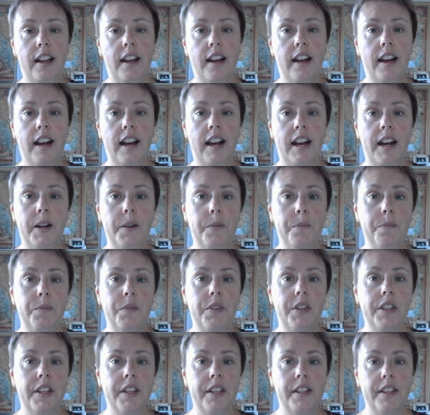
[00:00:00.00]
um,
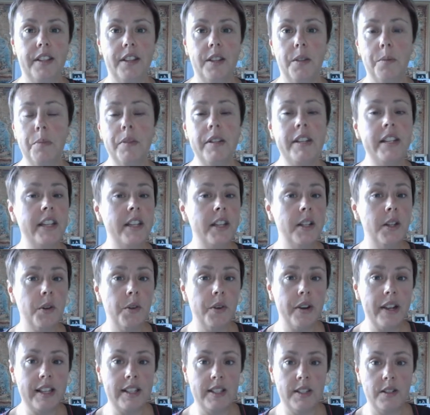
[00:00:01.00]
the the particular
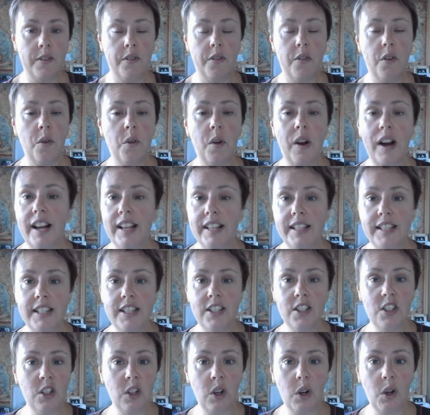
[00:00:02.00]
reason for why
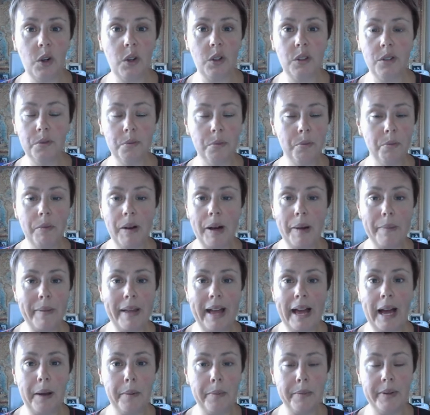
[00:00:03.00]
stitch-along might be
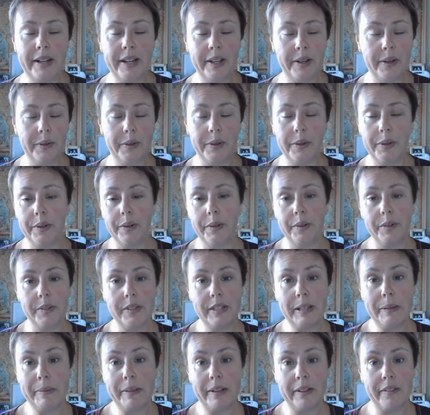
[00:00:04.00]
happening or, or
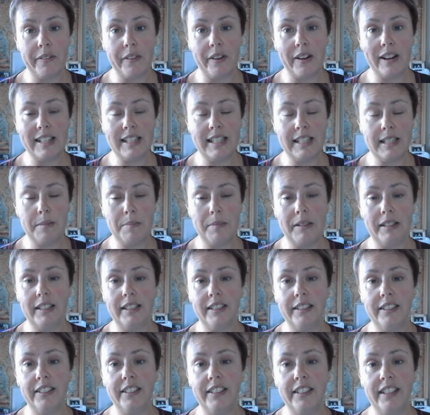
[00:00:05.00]
something very
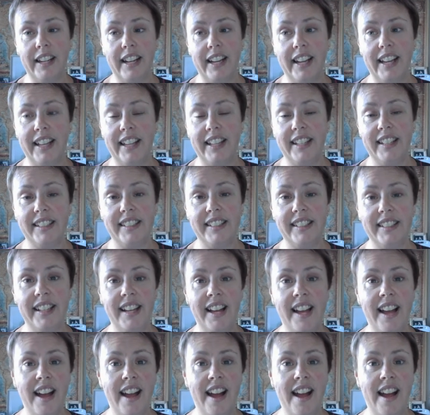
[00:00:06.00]
similar and
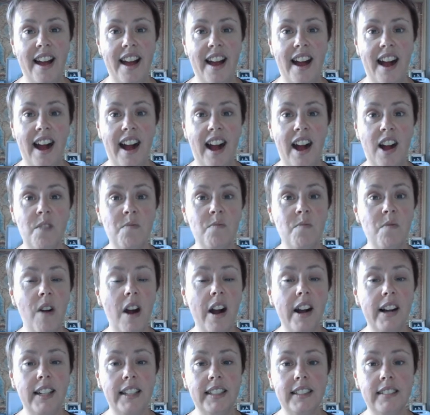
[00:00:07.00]
um,
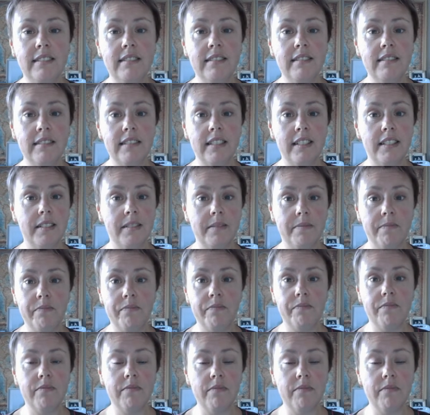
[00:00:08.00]
I'm, um,